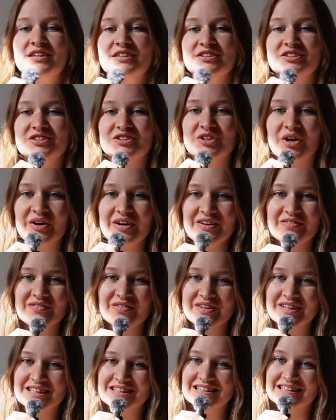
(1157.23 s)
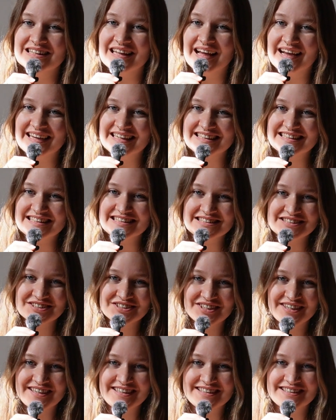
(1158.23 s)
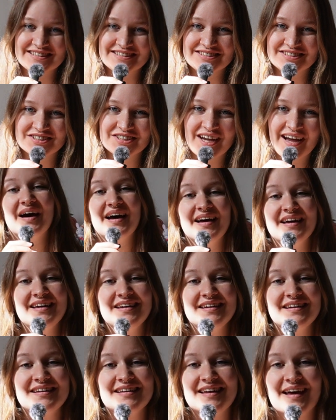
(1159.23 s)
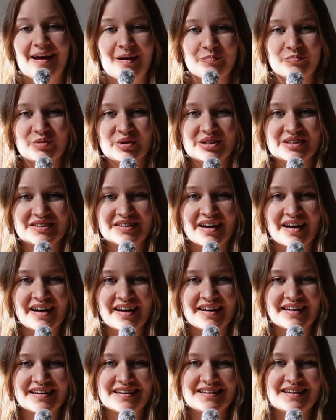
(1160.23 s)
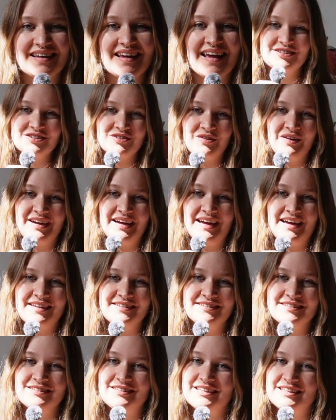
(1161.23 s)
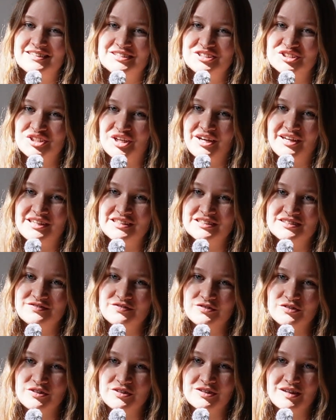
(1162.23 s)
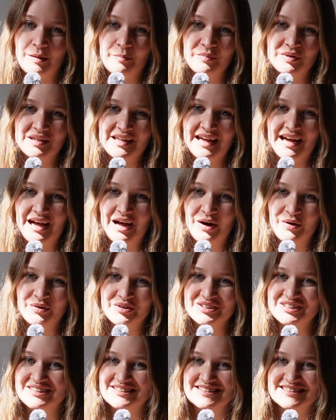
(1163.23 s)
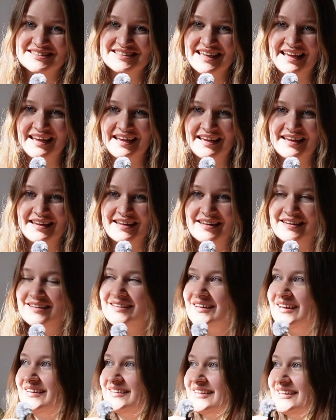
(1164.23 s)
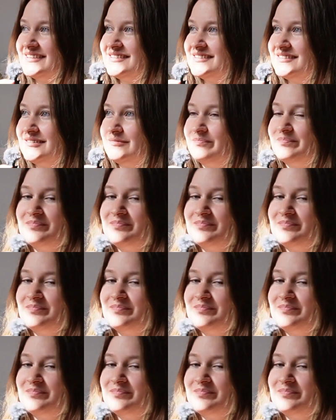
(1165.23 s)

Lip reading: Sorry for the lighting change. My camera died, so I had to let it charge for a couple hours, and I guess